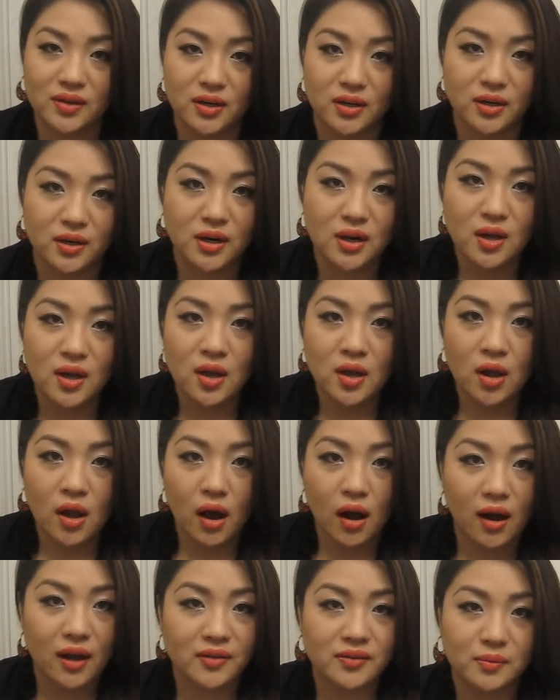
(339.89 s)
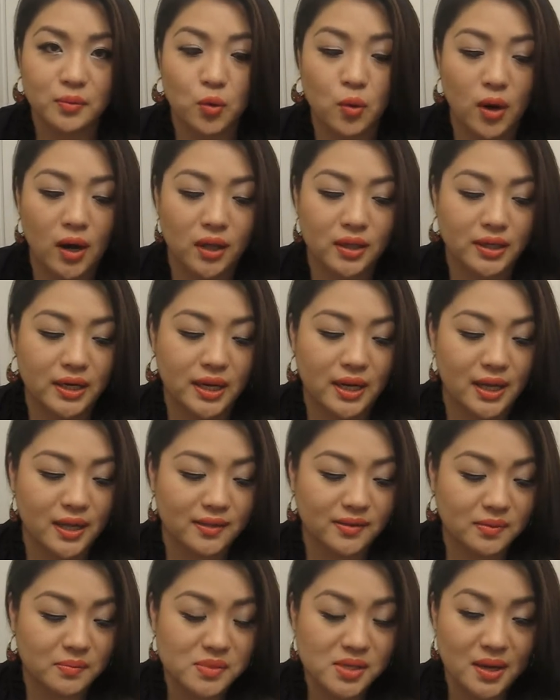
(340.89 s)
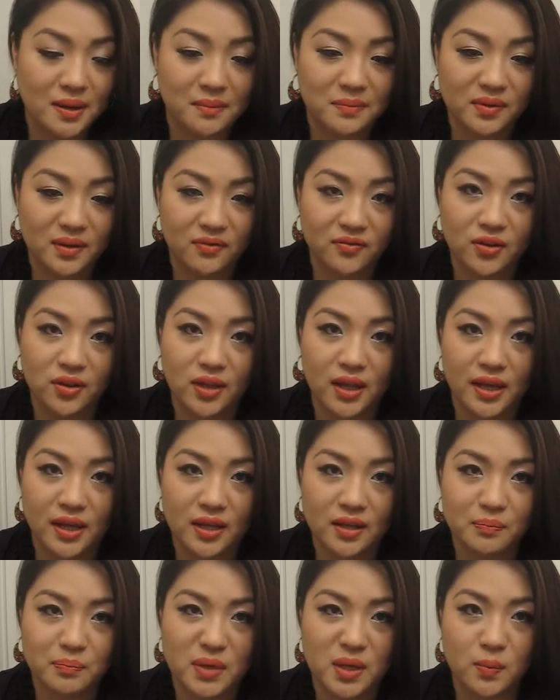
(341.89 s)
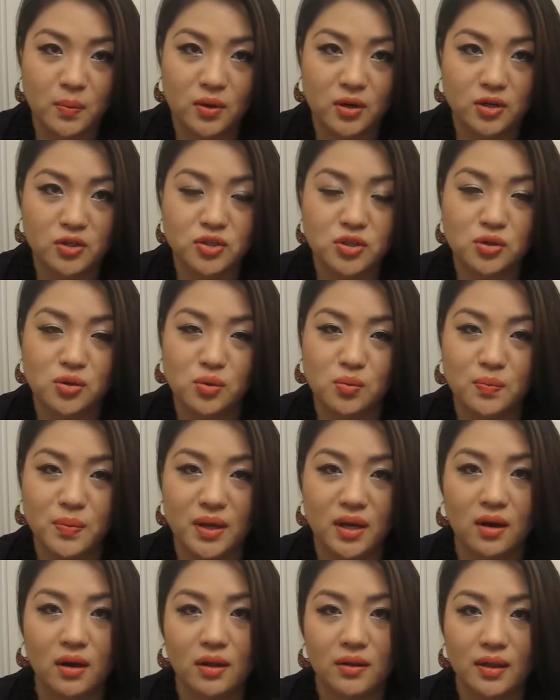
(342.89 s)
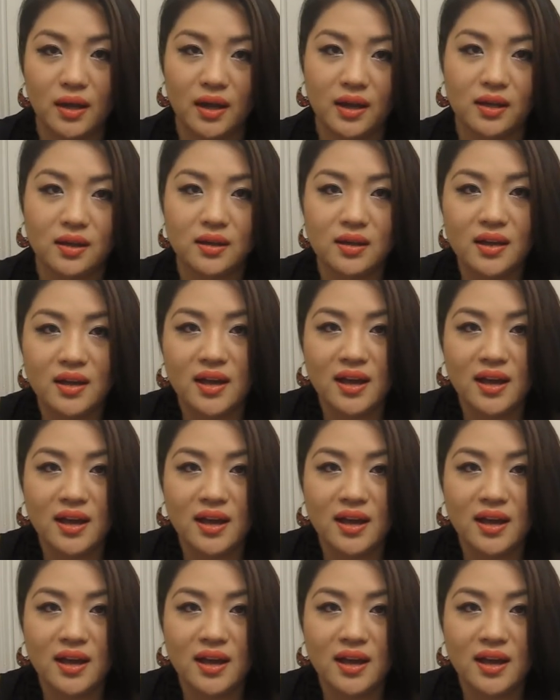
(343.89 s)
They're awesome quality and sometimes I feel like people are too big on like